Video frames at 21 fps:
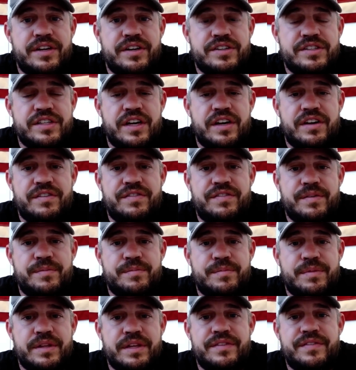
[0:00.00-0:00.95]
yourself
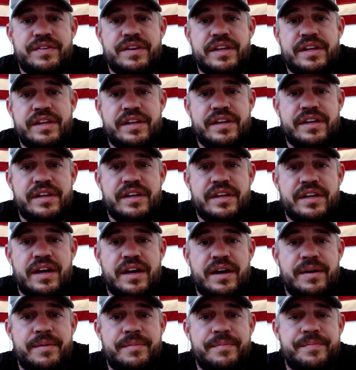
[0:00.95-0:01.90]
and believing
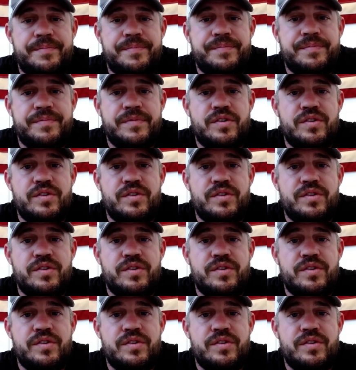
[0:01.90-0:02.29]
in